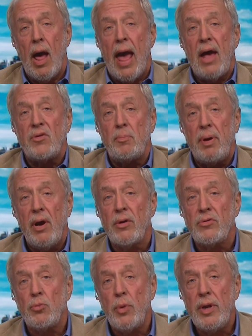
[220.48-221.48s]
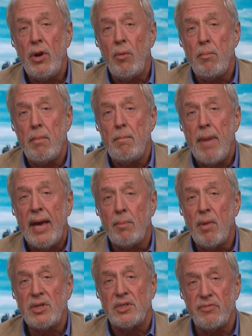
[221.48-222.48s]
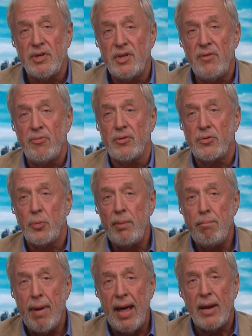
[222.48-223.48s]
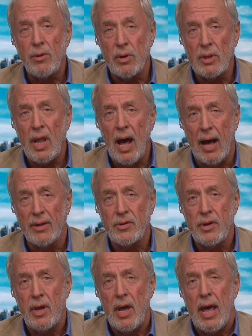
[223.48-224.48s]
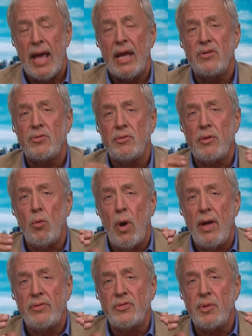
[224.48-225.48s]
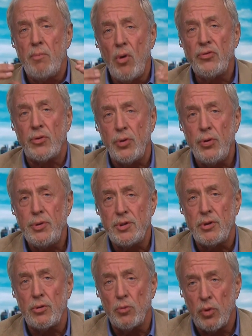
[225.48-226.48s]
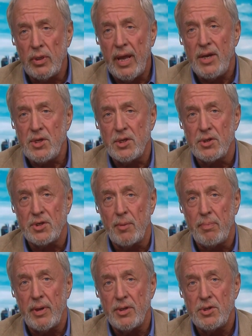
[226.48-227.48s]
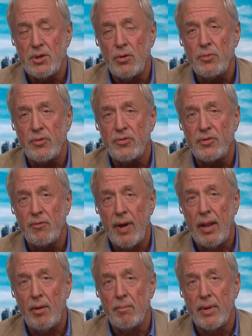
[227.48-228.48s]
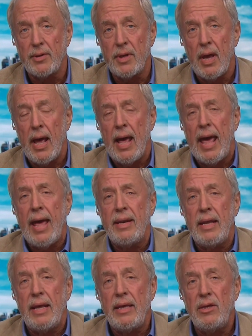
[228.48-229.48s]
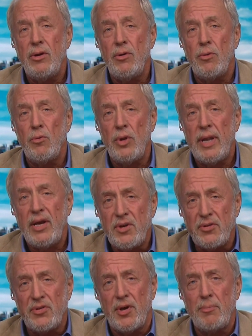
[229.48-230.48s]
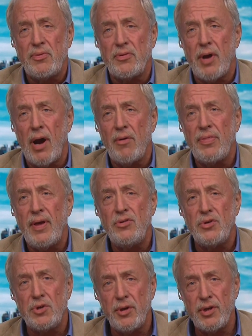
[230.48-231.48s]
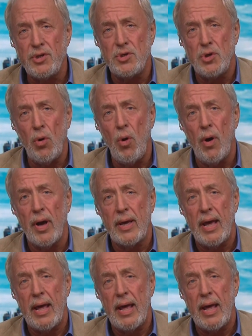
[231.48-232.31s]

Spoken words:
As parents, we don't make much of a difference. We matter a lot. It's the most crucial relationship in children's development. And, you know, relationships are things you should enjoy.